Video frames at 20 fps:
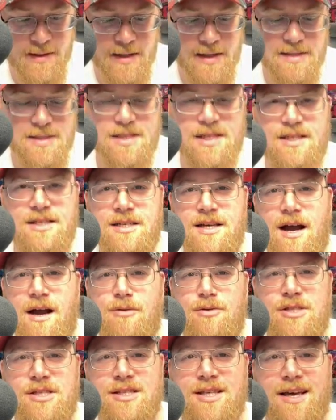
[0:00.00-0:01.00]
C T
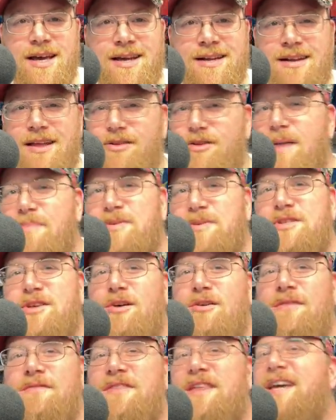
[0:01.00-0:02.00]
R would say, another
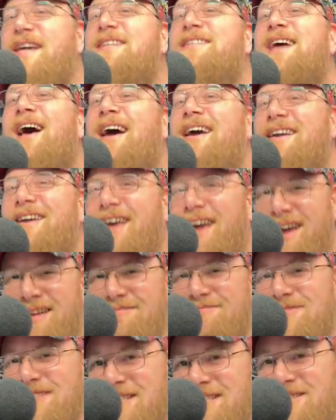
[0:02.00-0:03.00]
episode of Things I
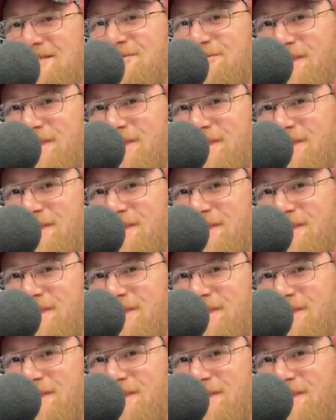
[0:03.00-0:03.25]
Can't Fucking